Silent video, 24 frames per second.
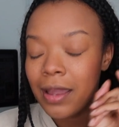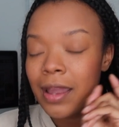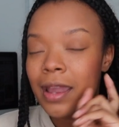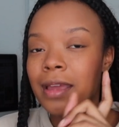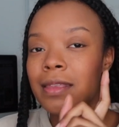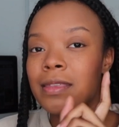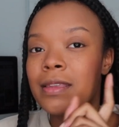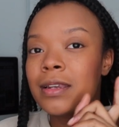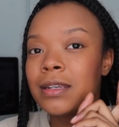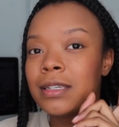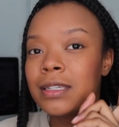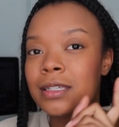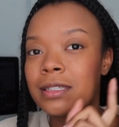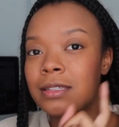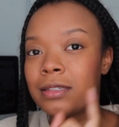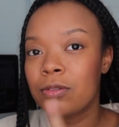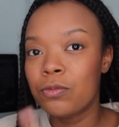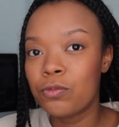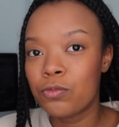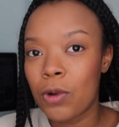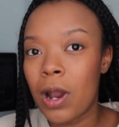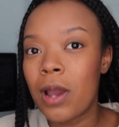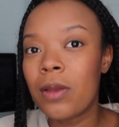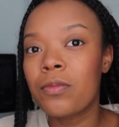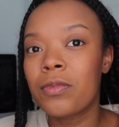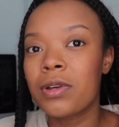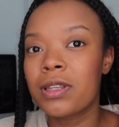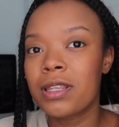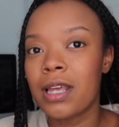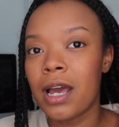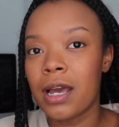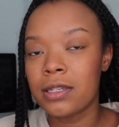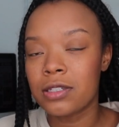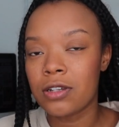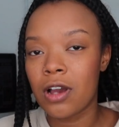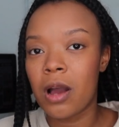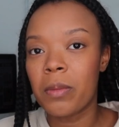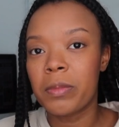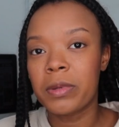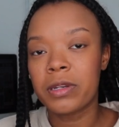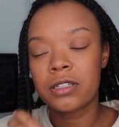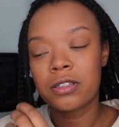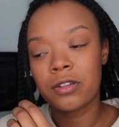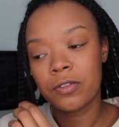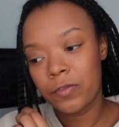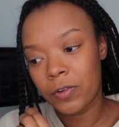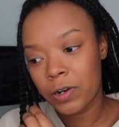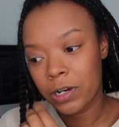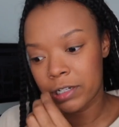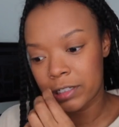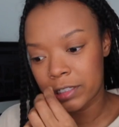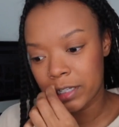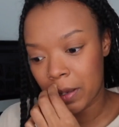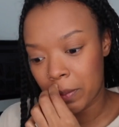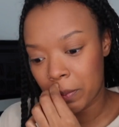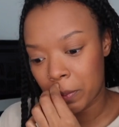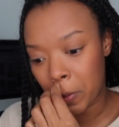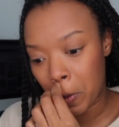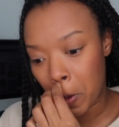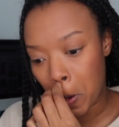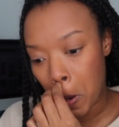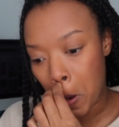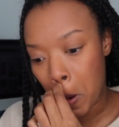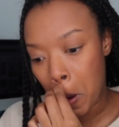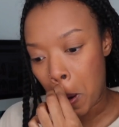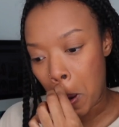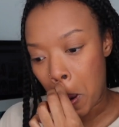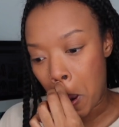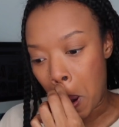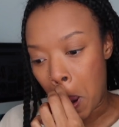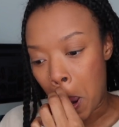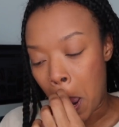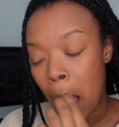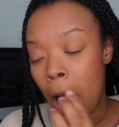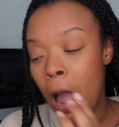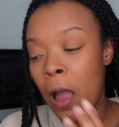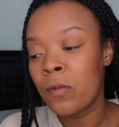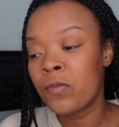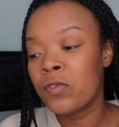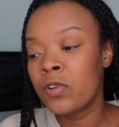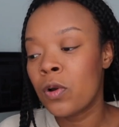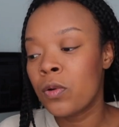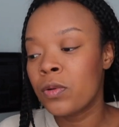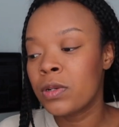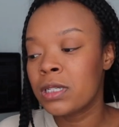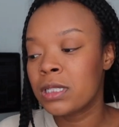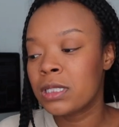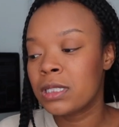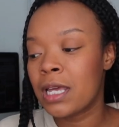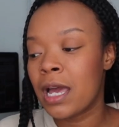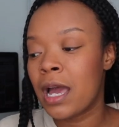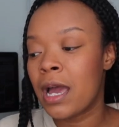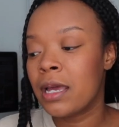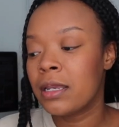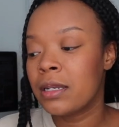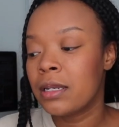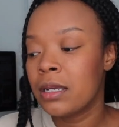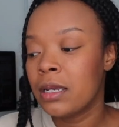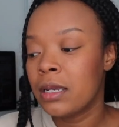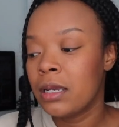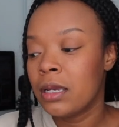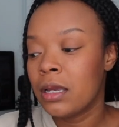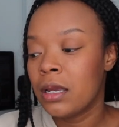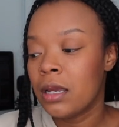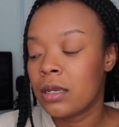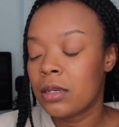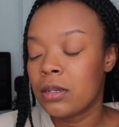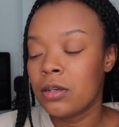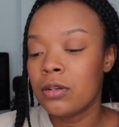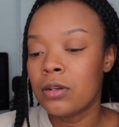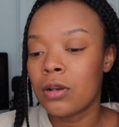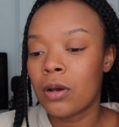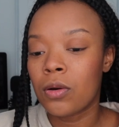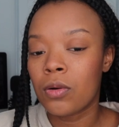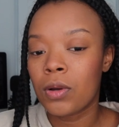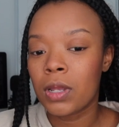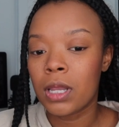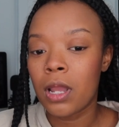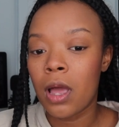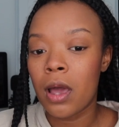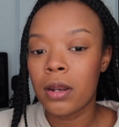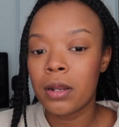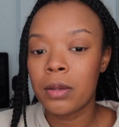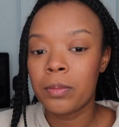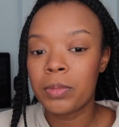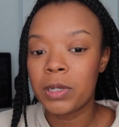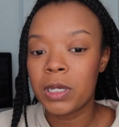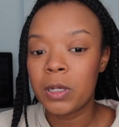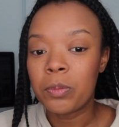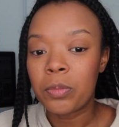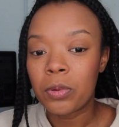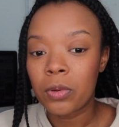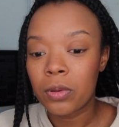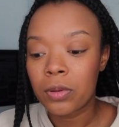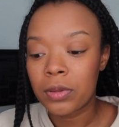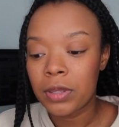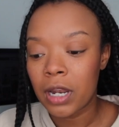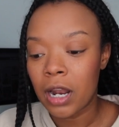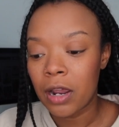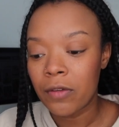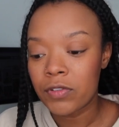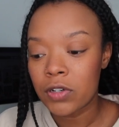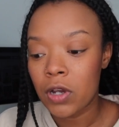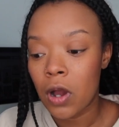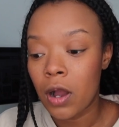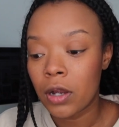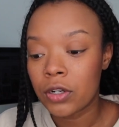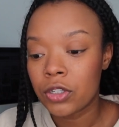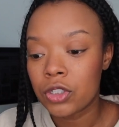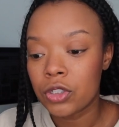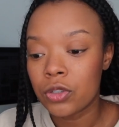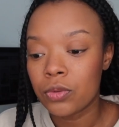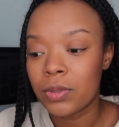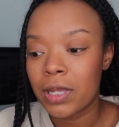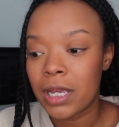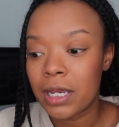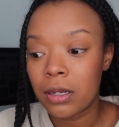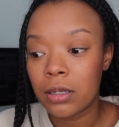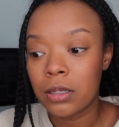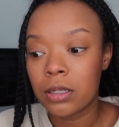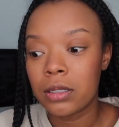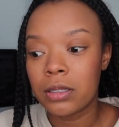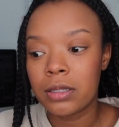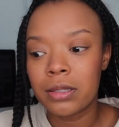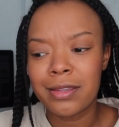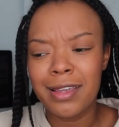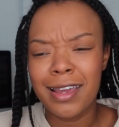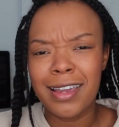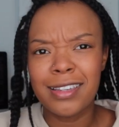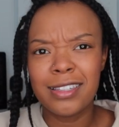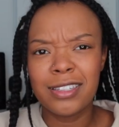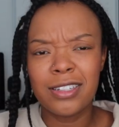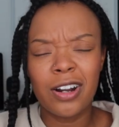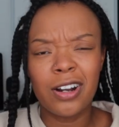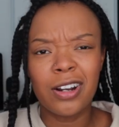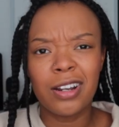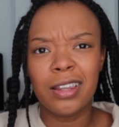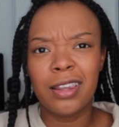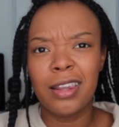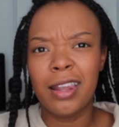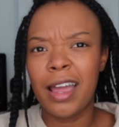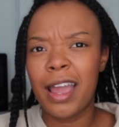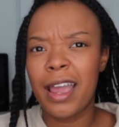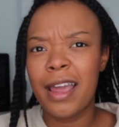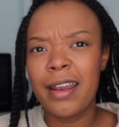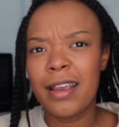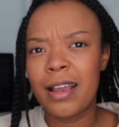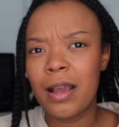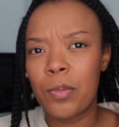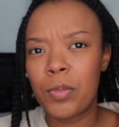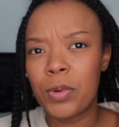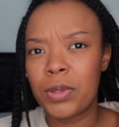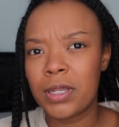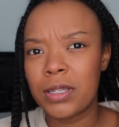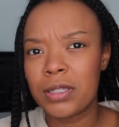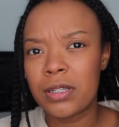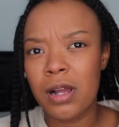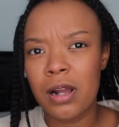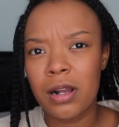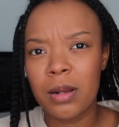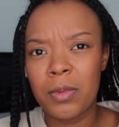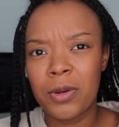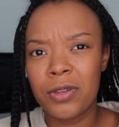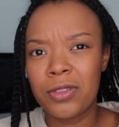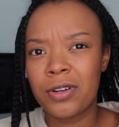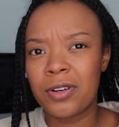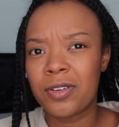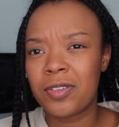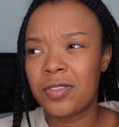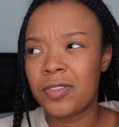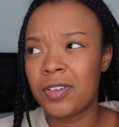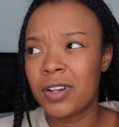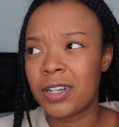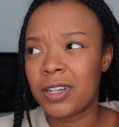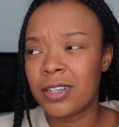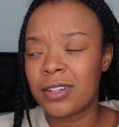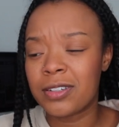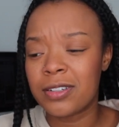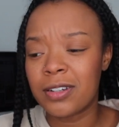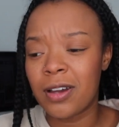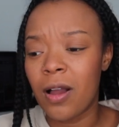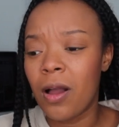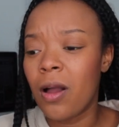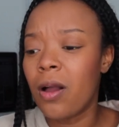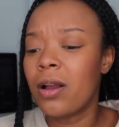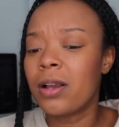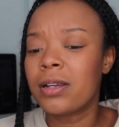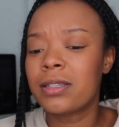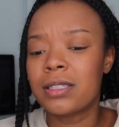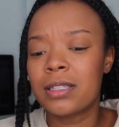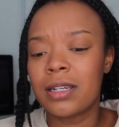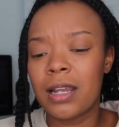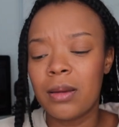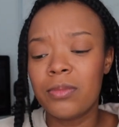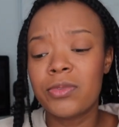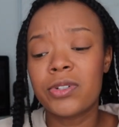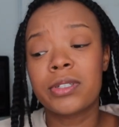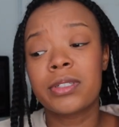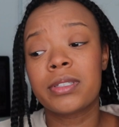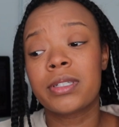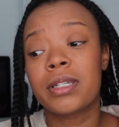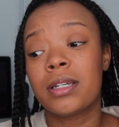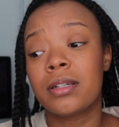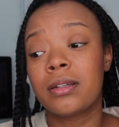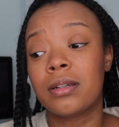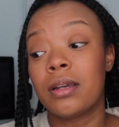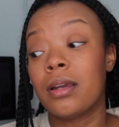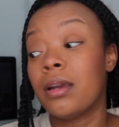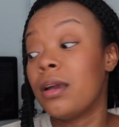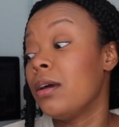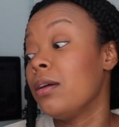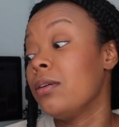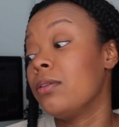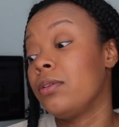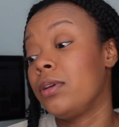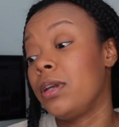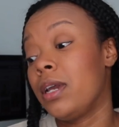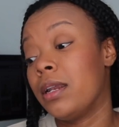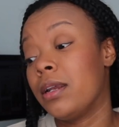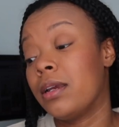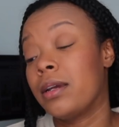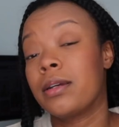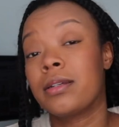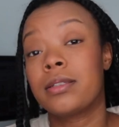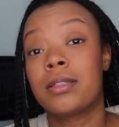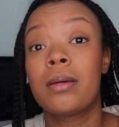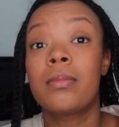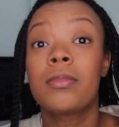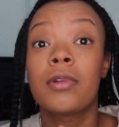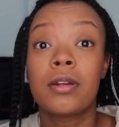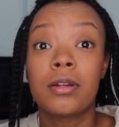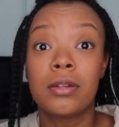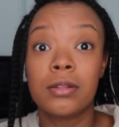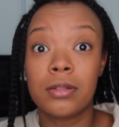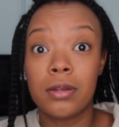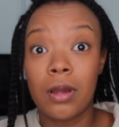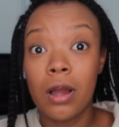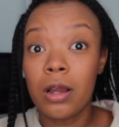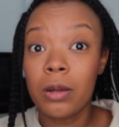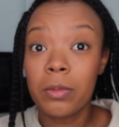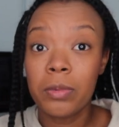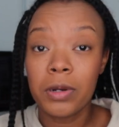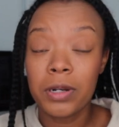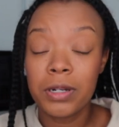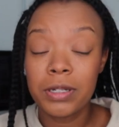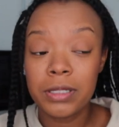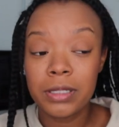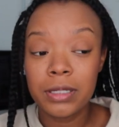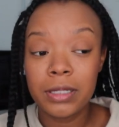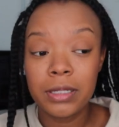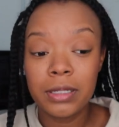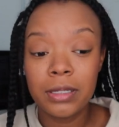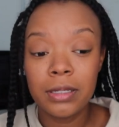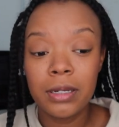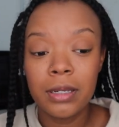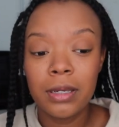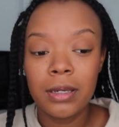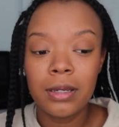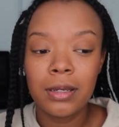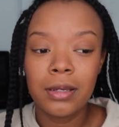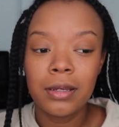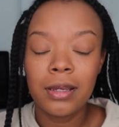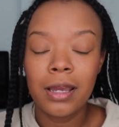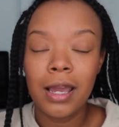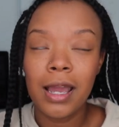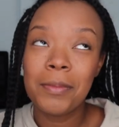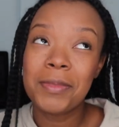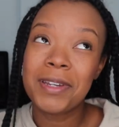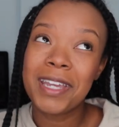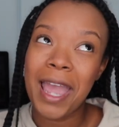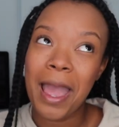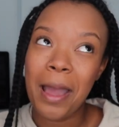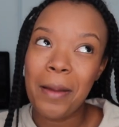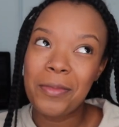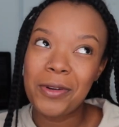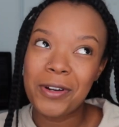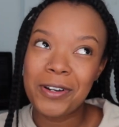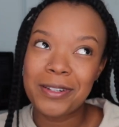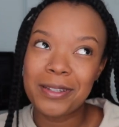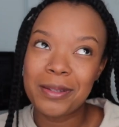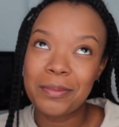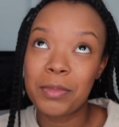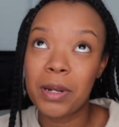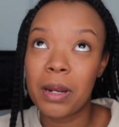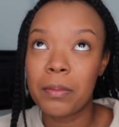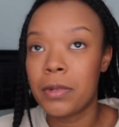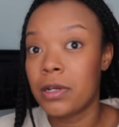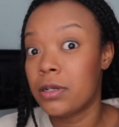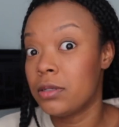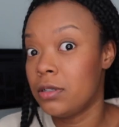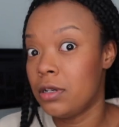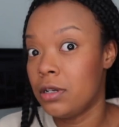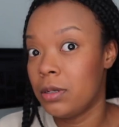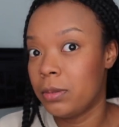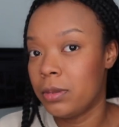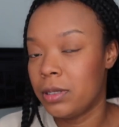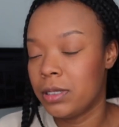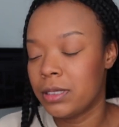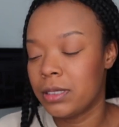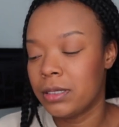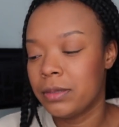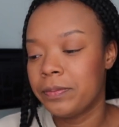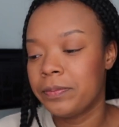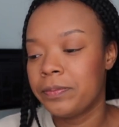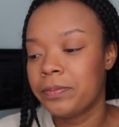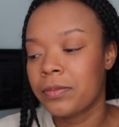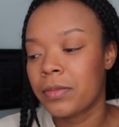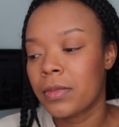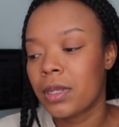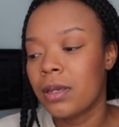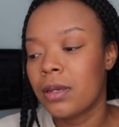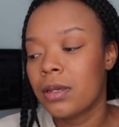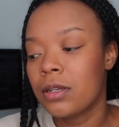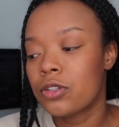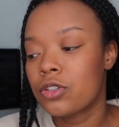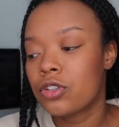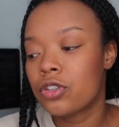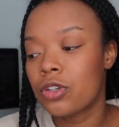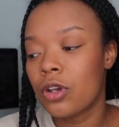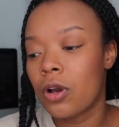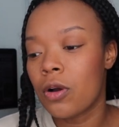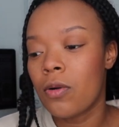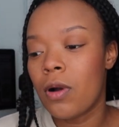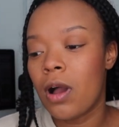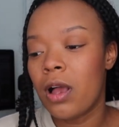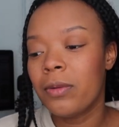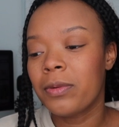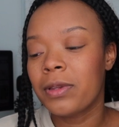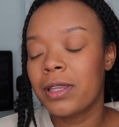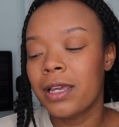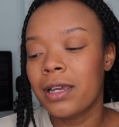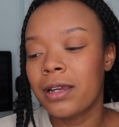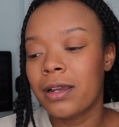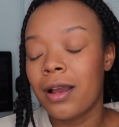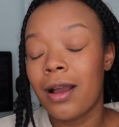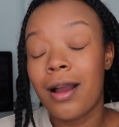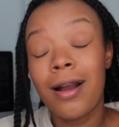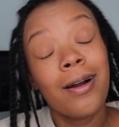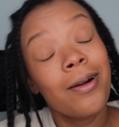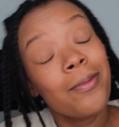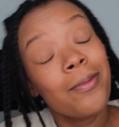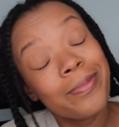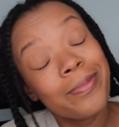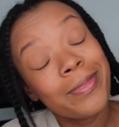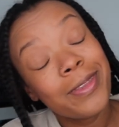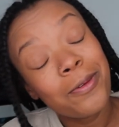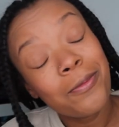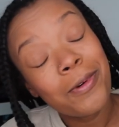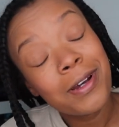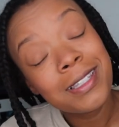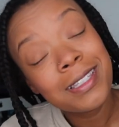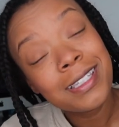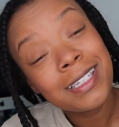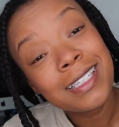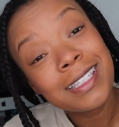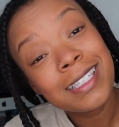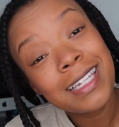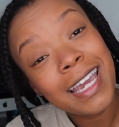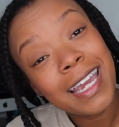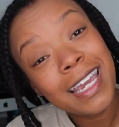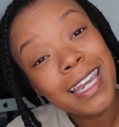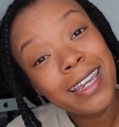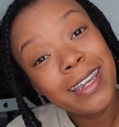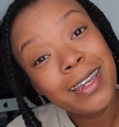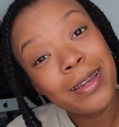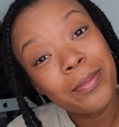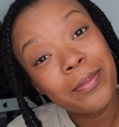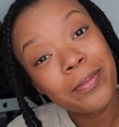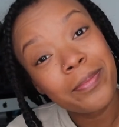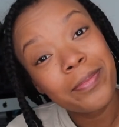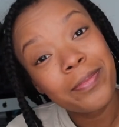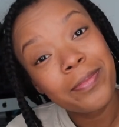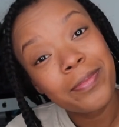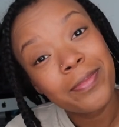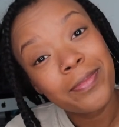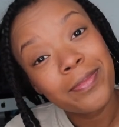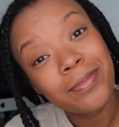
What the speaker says: and then run with that topic. So for example, I've noticed that, you know, a lot of people that I've talked to, like, they start lighting up when they talk about their fucking dogs. And I'm just like, I don't get it, because I'm not a dog person. I'm a cat person, but I'm not a dog person. So I'll be like, what's his name?